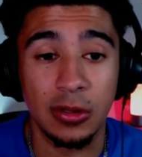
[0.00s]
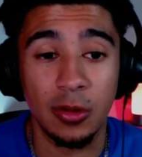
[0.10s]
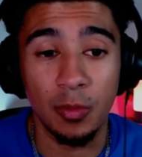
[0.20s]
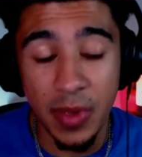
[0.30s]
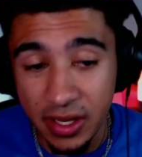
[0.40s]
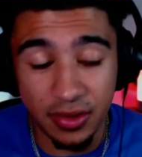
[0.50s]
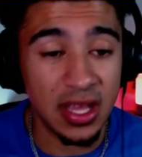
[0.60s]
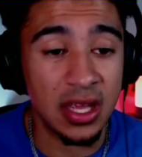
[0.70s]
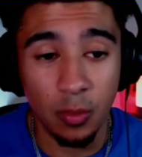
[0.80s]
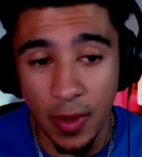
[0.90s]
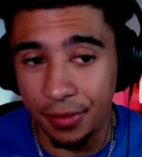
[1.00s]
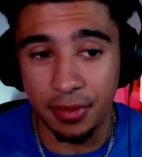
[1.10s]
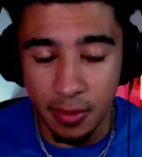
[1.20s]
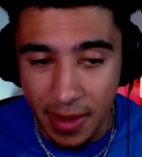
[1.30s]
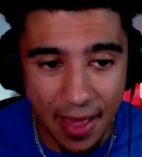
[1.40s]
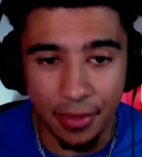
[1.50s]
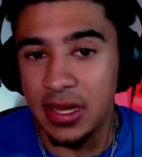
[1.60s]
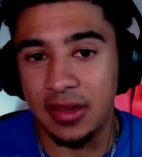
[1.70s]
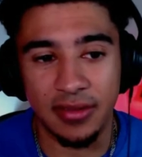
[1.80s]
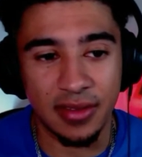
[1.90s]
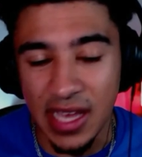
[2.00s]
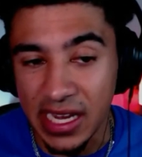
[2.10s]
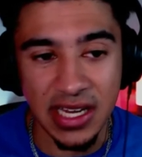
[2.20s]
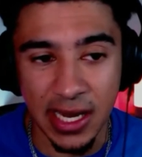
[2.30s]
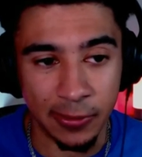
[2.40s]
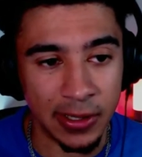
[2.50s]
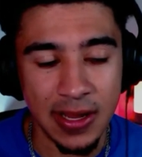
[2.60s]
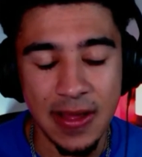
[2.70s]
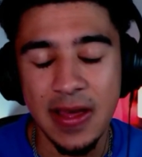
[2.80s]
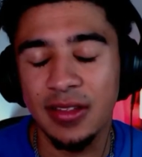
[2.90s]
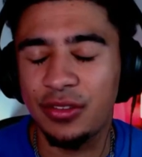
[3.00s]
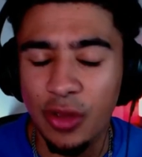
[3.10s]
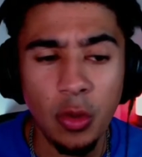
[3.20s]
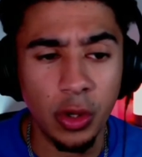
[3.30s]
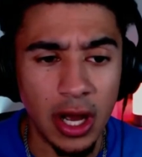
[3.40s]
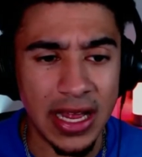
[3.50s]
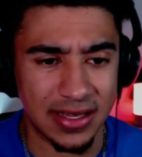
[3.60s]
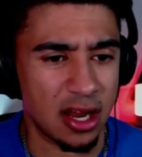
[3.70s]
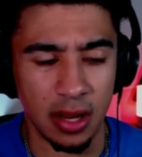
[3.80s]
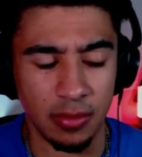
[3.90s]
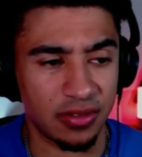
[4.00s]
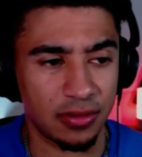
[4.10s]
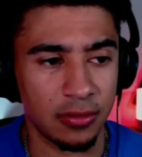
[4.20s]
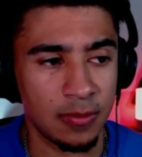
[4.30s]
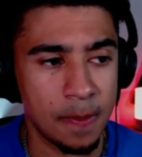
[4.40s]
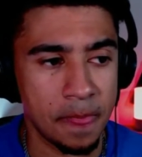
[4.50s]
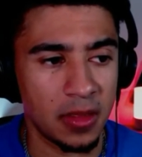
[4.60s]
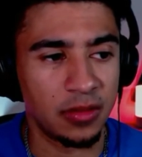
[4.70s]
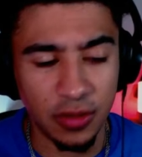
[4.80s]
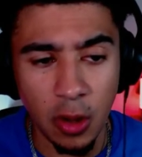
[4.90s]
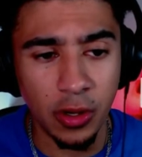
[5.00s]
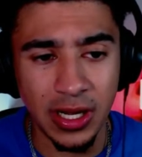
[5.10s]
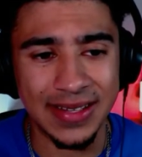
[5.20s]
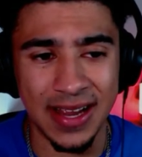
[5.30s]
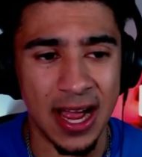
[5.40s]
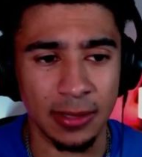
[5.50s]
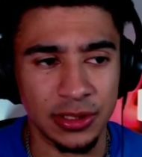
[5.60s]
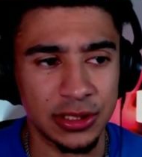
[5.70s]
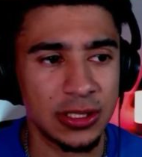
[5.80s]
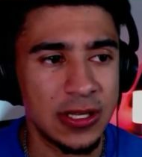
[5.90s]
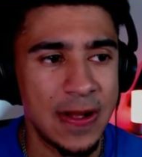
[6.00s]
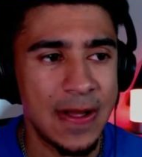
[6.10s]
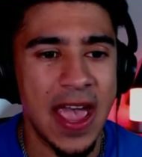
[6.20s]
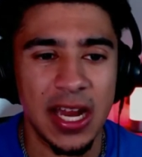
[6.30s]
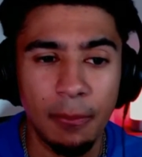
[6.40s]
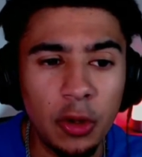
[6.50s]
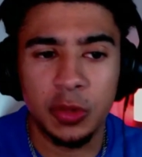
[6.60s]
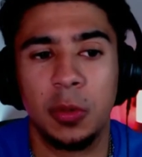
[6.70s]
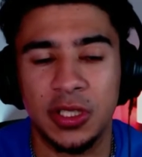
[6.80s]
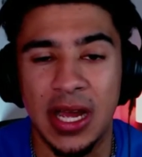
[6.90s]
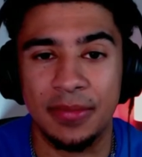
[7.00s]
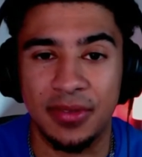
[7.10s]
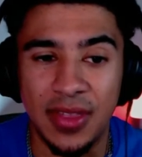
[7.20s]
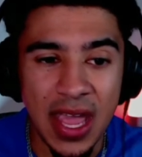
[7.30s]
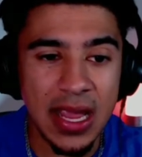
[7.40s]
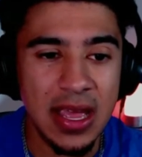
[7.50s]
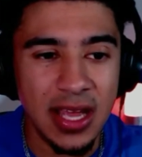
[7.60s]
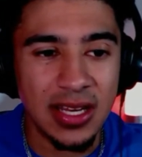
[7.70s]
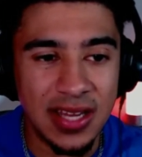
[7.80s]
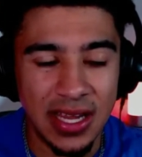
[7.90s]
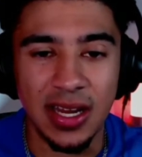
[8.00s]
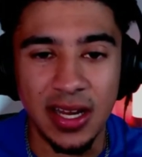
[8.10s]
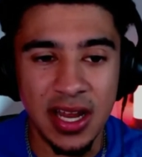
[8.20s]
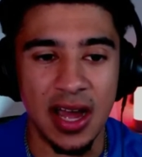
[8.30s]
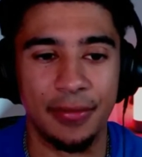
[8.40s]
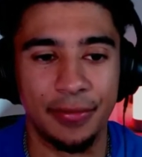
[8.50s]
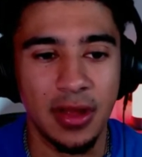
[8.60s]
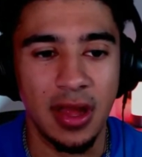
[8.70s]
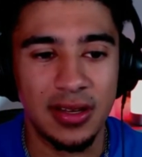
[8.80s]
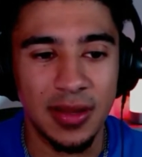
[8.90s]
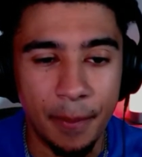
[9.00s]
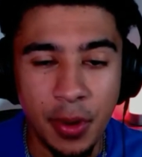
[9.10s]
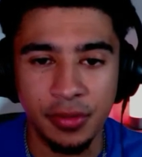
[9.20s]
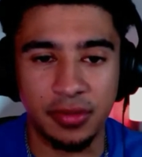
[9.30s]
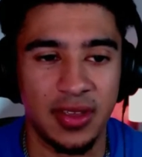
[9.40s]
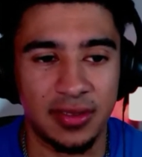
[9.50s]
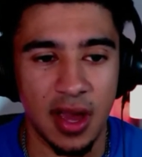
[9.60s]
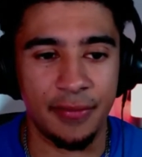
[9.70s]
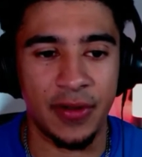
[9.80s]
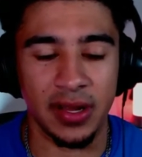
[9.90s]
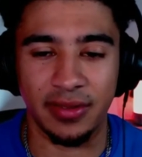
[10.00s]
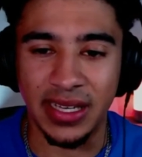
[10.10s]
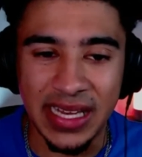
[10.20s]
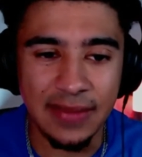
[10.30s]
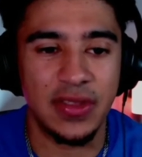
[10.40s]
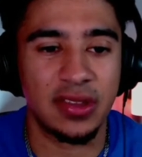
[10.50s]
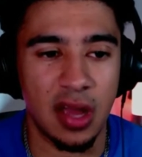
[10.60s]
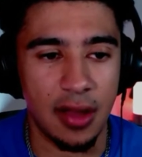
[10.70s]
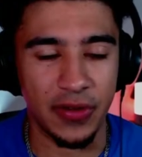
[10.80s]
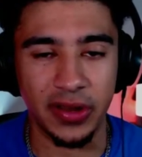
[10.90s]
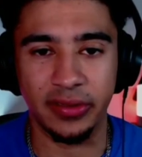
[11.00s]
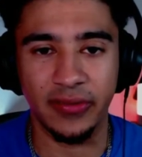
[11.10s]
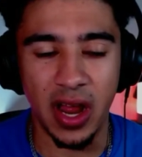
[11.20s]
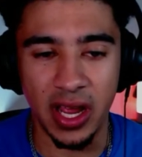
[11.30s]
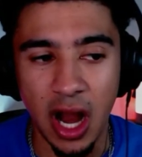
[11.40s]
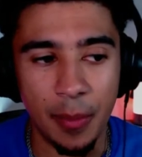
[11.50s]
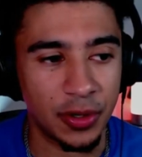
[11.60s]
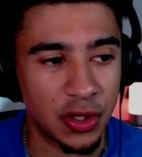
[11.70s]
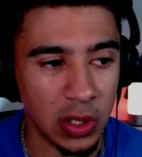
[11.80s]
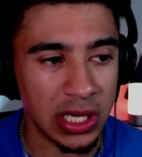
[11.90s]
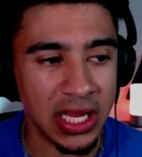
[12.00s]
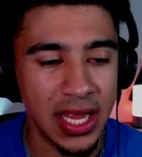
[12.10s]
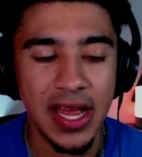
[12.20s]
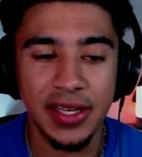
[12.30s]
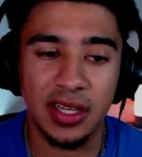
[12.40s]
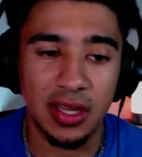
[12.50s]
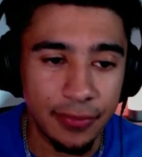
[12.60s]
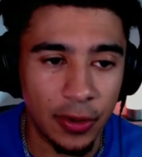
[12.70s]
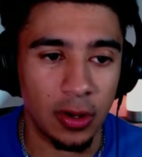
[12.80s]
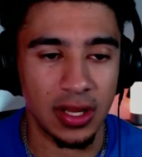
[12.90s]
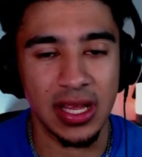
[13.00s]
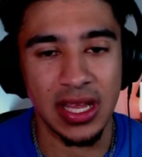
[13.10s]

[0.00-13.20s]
mixed in with some athletes in the secondary. So good at times. So good at times. And multiple times they did enough to boost this offense and give this offense an opportunity to convert